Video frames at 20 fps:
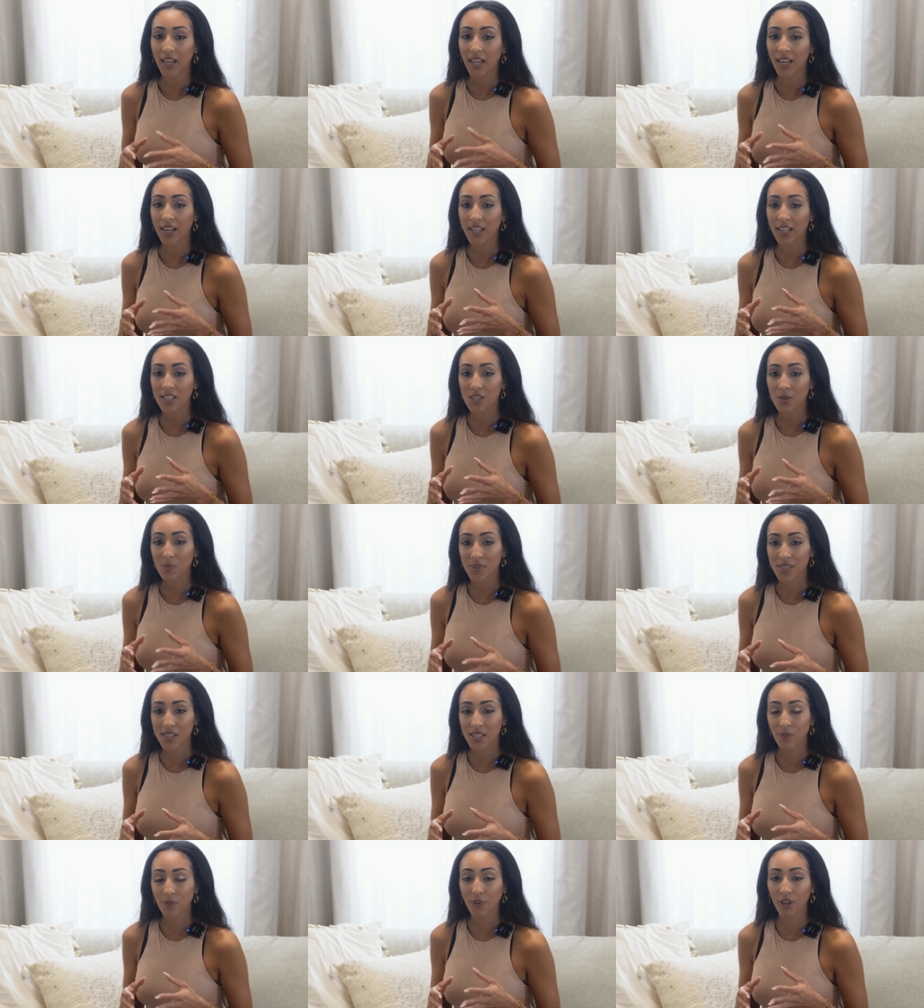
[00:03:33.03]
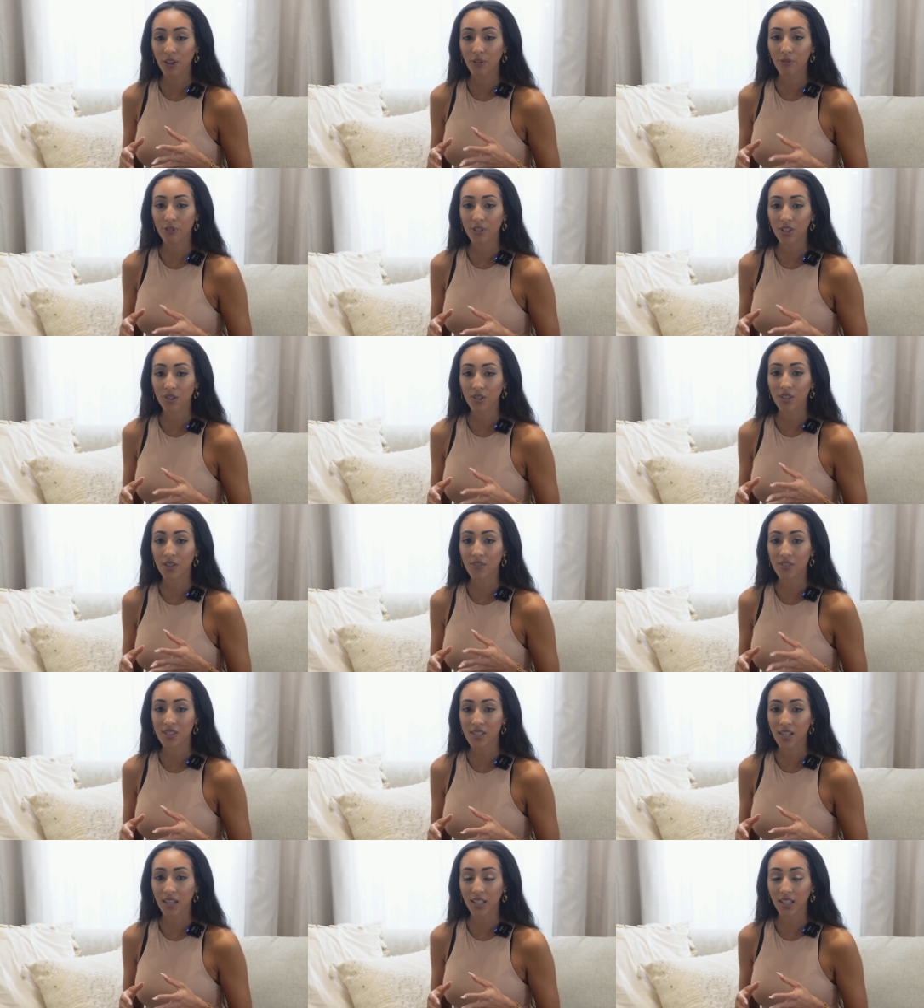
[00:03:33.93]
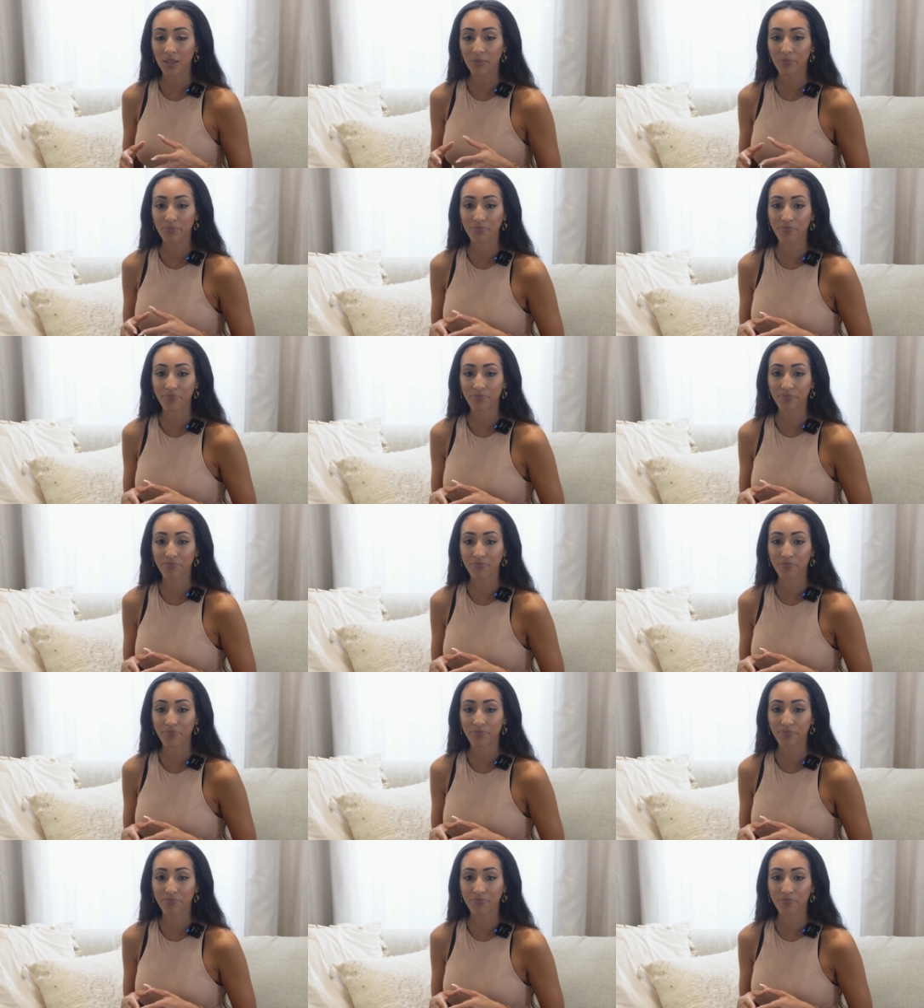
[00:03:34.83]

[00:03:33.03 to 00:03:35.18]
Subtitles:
in a specific field of study.